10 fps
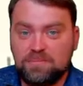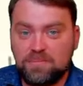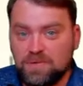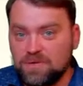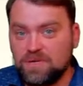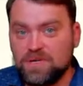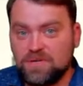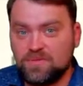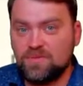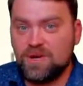appear
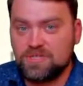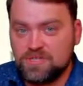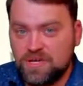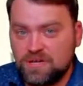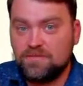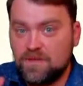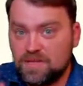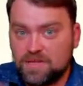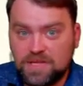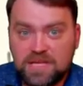in Russia.
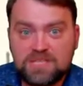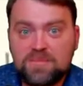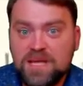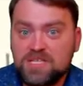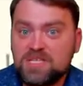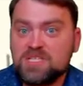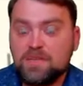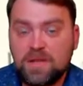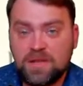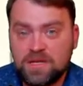Finally, it may
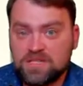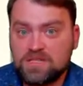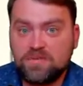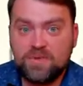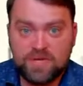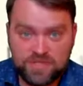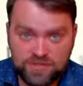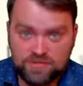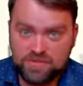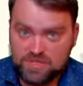destabilize the
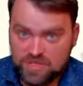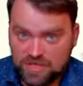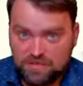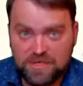Russian regime